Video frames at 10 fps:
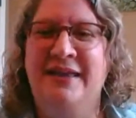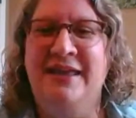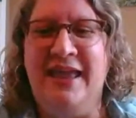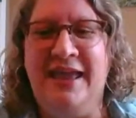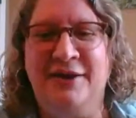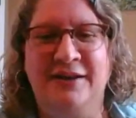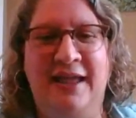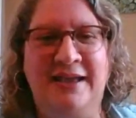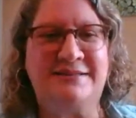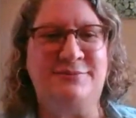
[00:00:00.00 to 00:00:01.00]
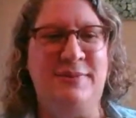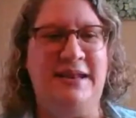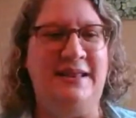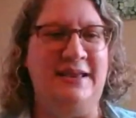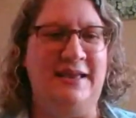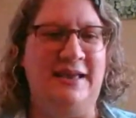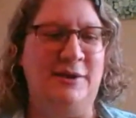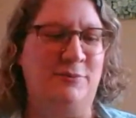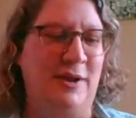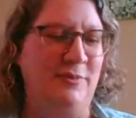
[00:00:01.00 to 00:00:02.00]
And our last meeting, um,
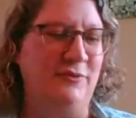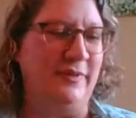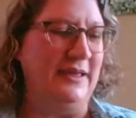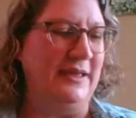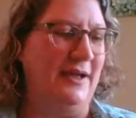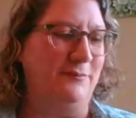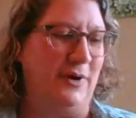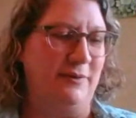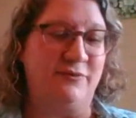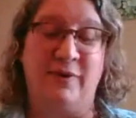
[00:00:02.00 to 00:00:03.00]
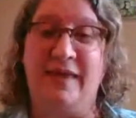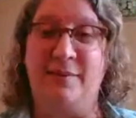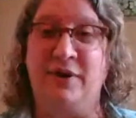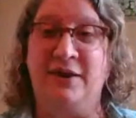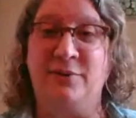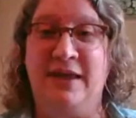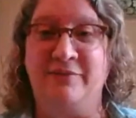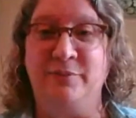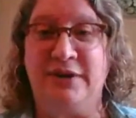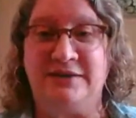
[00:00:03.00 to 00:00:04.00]
right before the right before that break, we have a
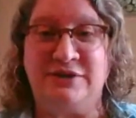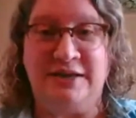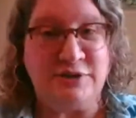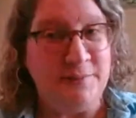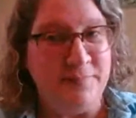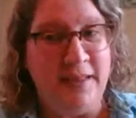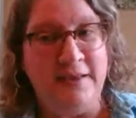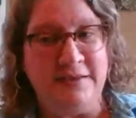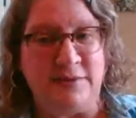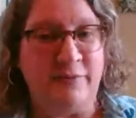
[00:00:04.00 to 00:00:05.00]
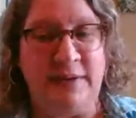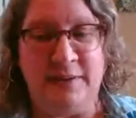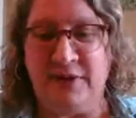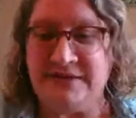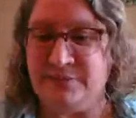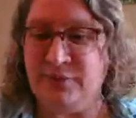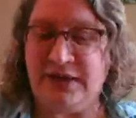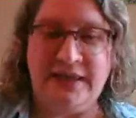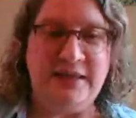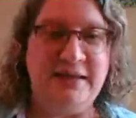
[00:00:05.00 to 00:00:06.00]
book exchange. So everybody brings a book
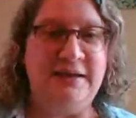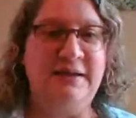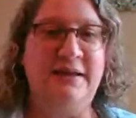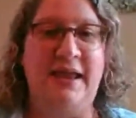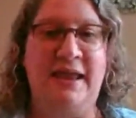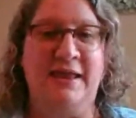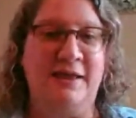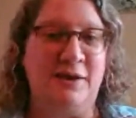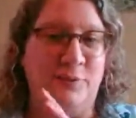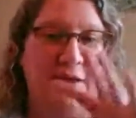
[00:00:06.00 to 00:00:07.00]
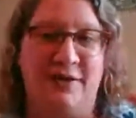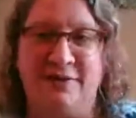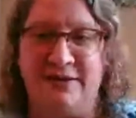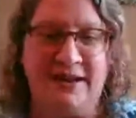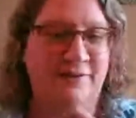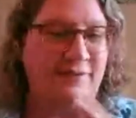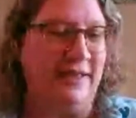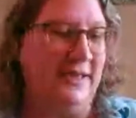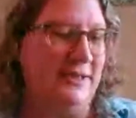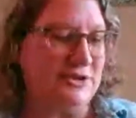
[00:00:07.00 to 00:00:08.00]
in, and we all kind of like
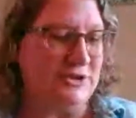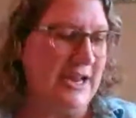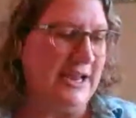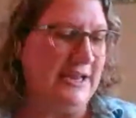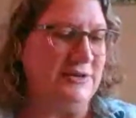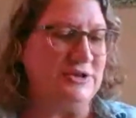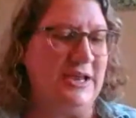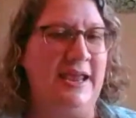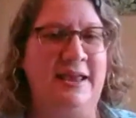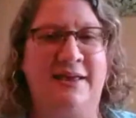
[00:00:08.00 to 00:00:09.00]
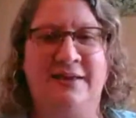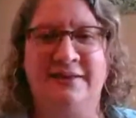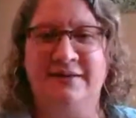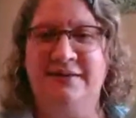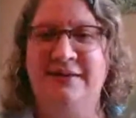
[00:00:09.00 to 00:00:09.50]
exchange. And